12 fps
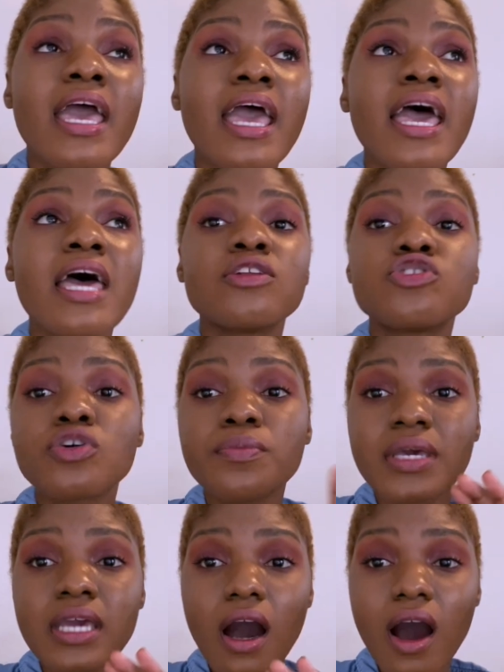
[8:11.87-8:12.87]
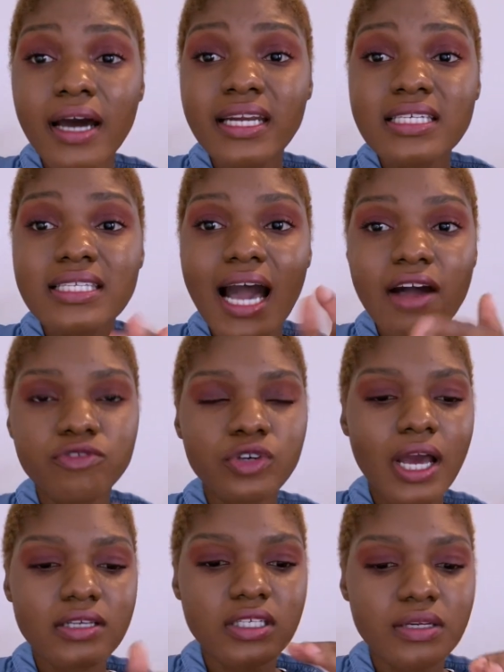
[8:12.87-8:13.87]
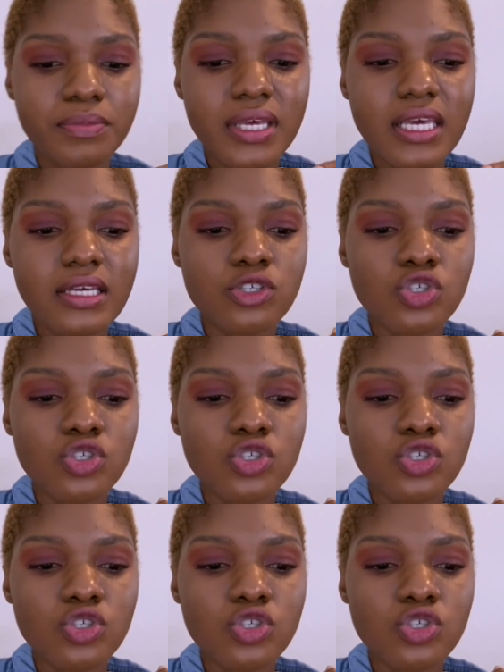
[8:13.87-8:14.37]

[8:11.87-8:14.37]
and to be honest, after I started being